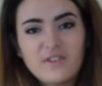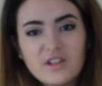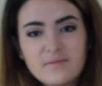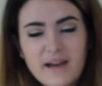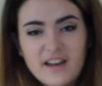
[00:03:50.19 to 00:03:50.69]
If it
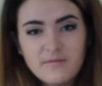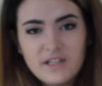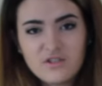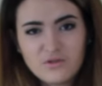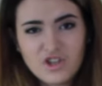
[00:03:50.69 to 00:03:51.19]
looks bad on
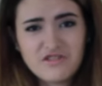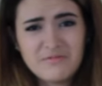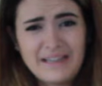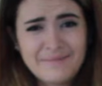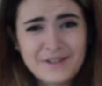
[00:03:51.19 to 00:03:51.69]
me, don't judge
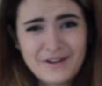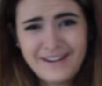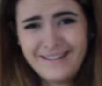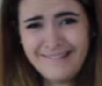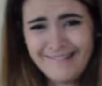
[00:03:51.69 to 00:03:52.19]
me. I'm sorry.